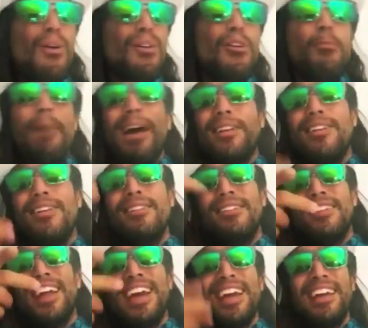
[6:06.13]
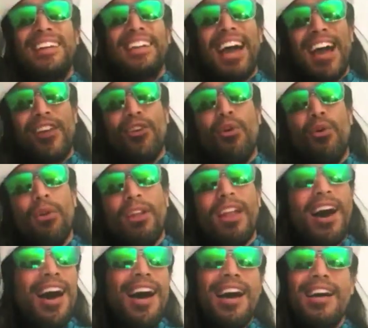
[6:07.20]
about the thing that you
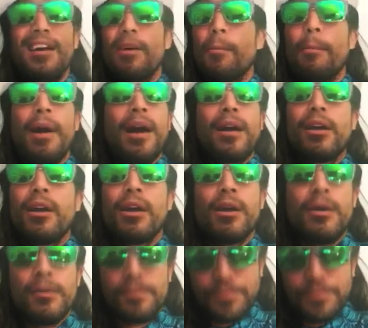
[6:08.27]
like, my girl.